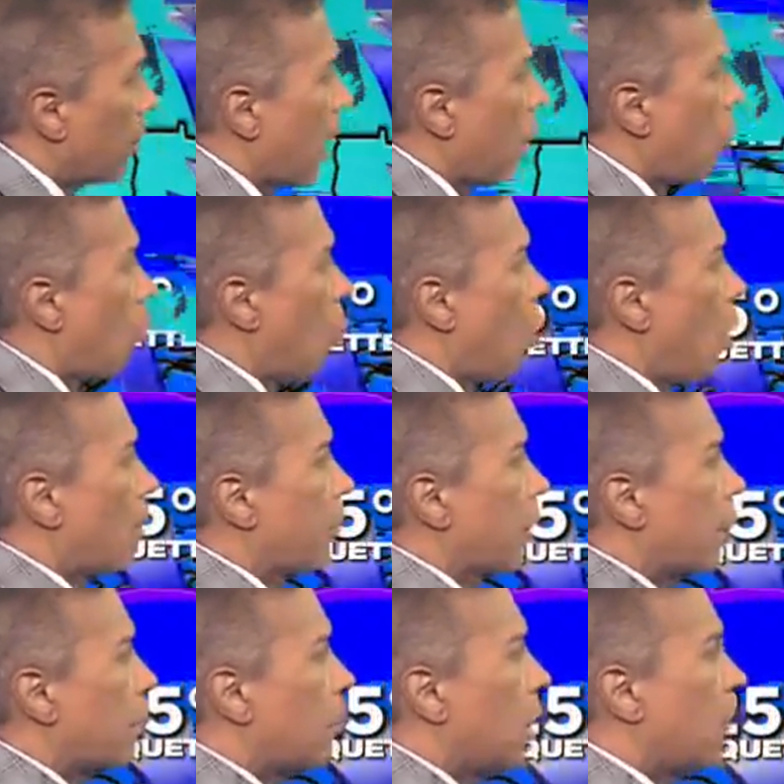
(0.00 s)
of that warmth
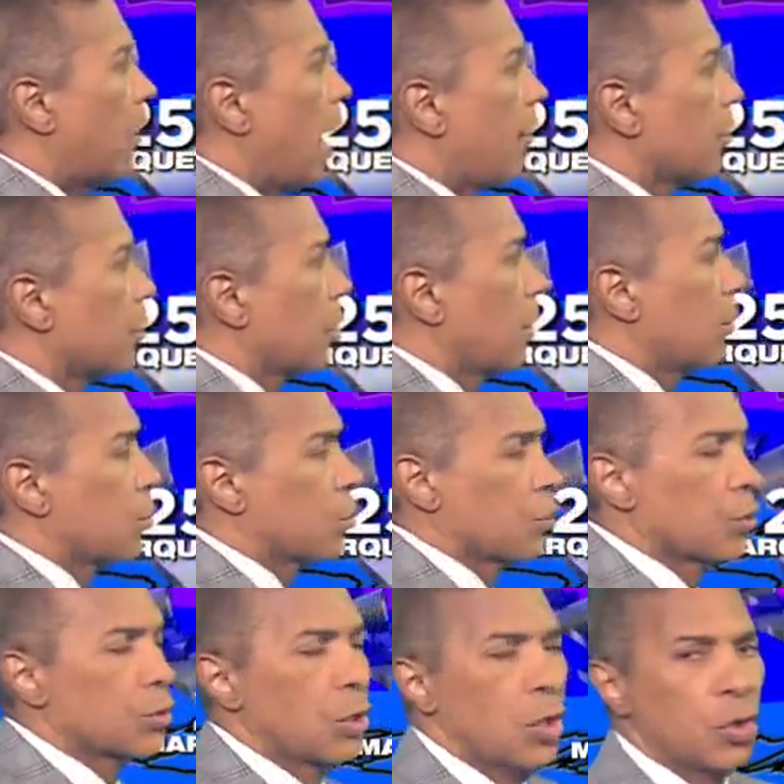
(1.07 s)
and above average
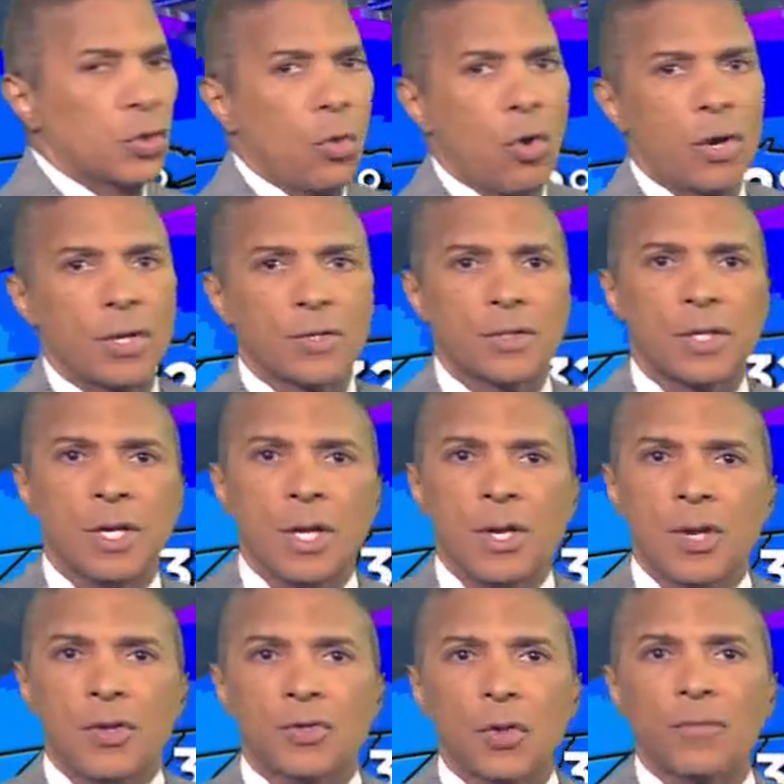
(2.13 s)
temperatures toward us.
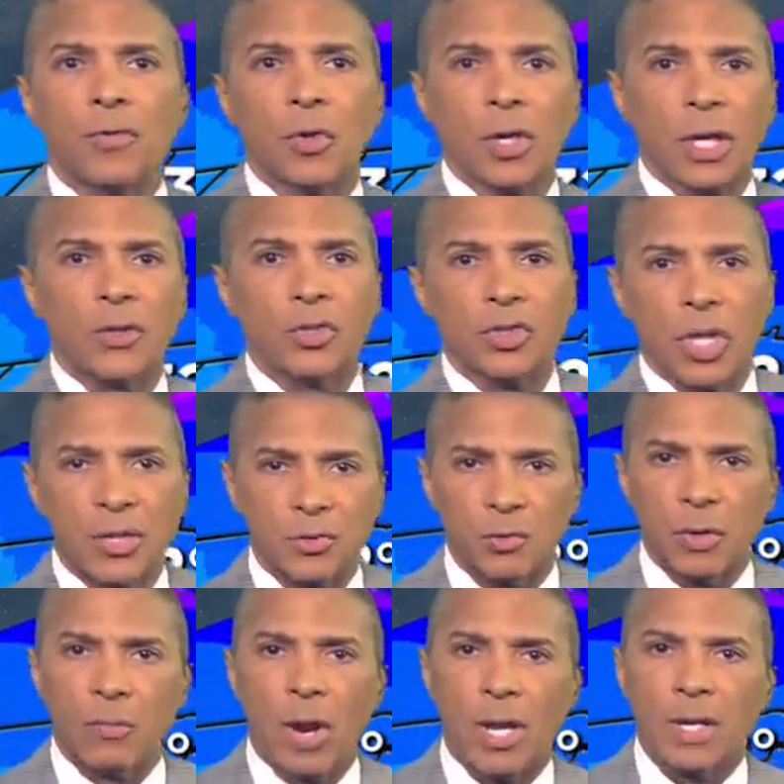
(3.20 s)
So if you're looking at the jet
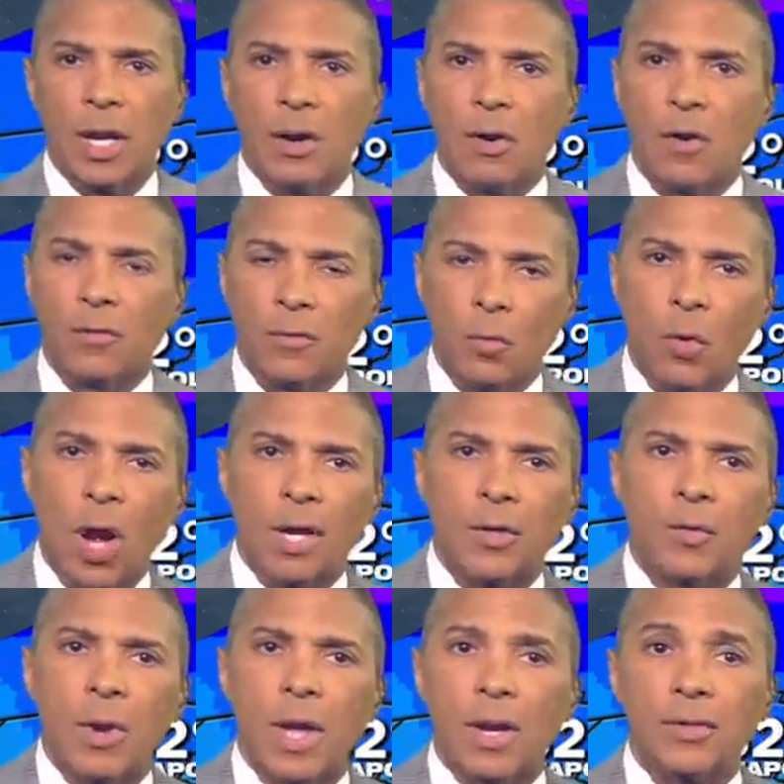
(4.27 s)
stream right now, or if you're
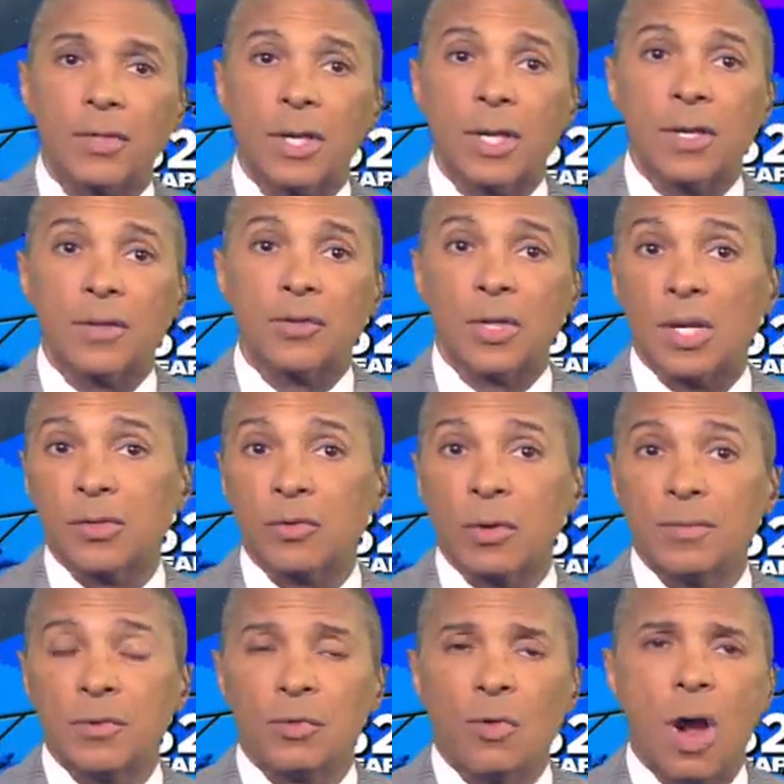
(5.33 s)
walking around, I'll tell you the jet
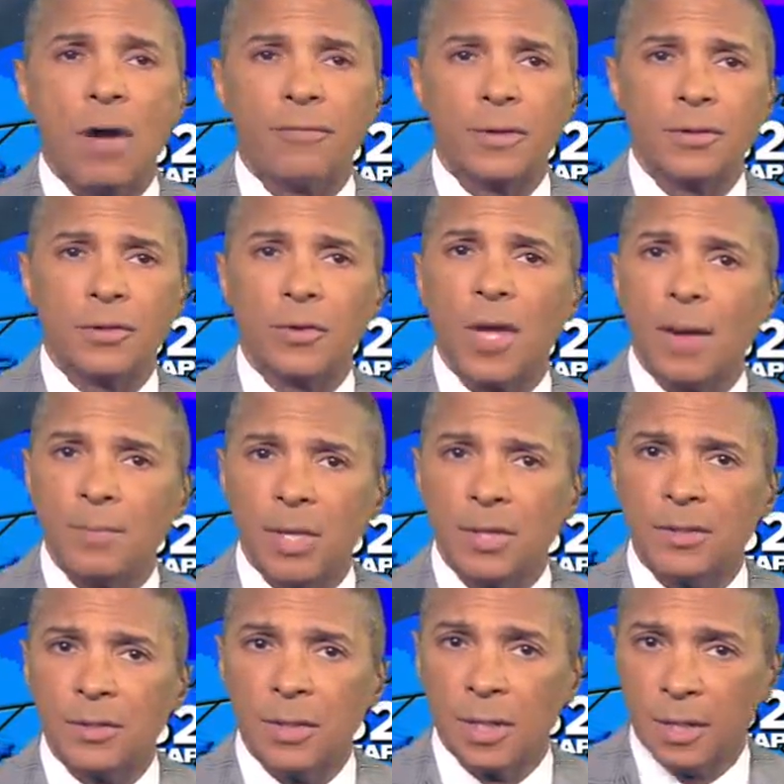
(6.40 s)
stream's troughing. So that
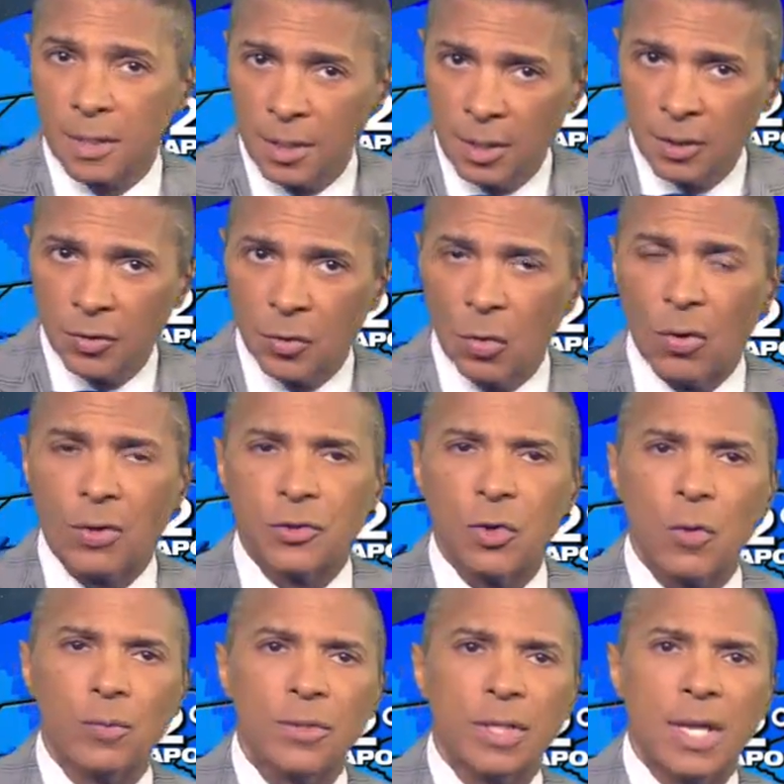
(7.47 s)
means the door is
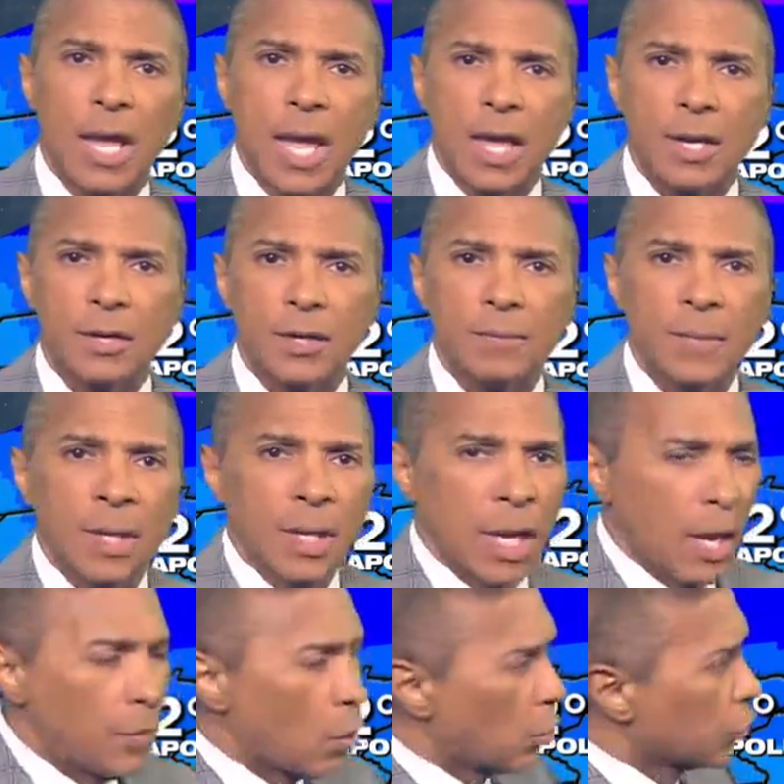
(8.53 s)
open to Canada.
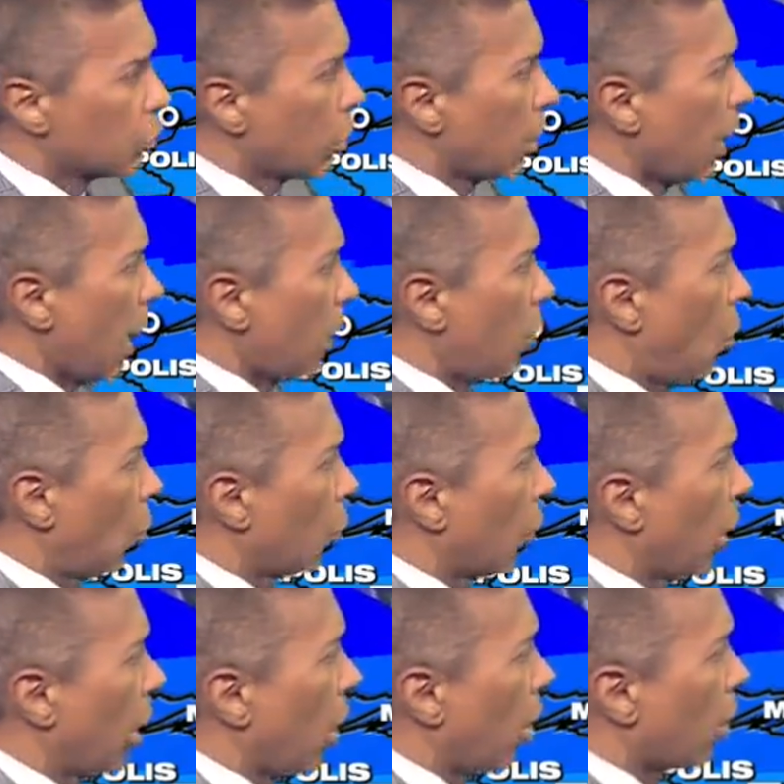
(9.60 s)
And those, that colder
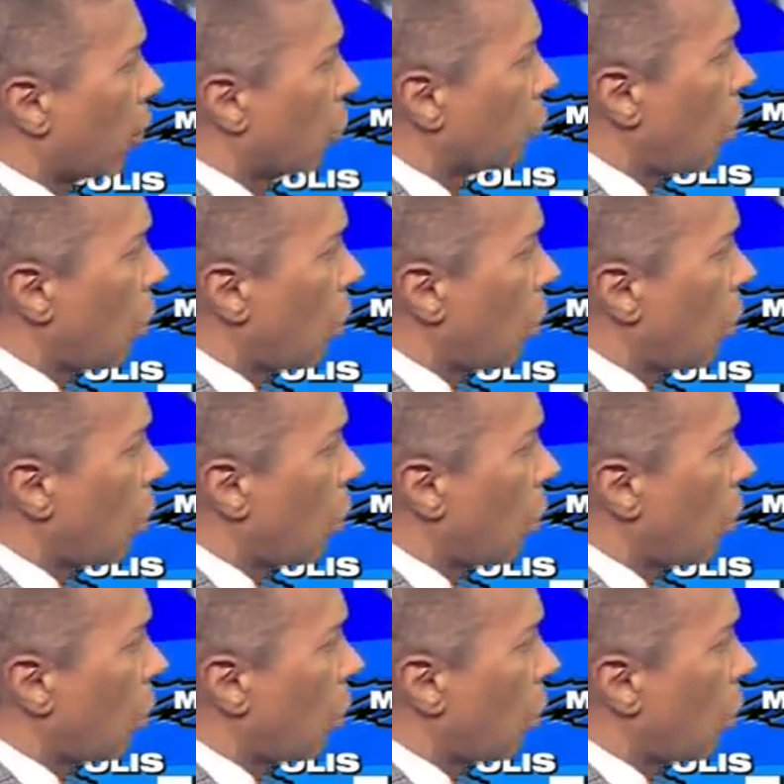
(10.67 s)
air goes